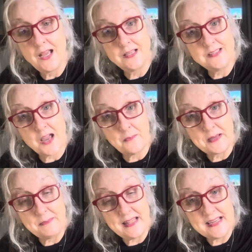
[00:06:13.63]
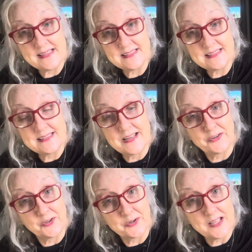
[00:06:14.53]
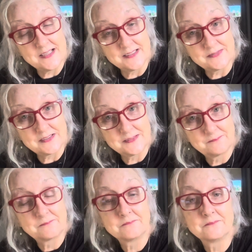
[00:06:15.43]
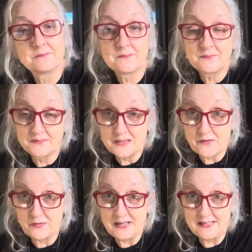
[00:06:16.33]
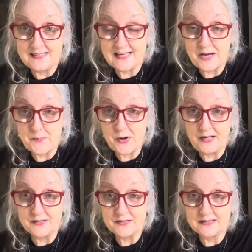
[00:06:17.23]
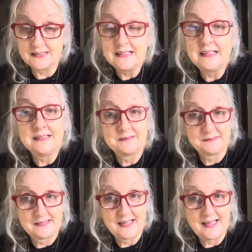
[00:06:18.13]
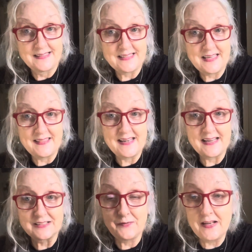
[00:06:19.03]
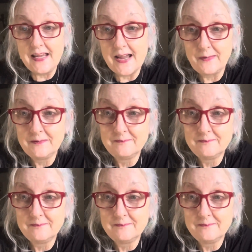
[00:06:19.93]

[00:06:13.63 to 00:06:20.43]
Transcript: Y'all be blessed. Know you're loved. Don't forget to say your prayers. See you in the next video.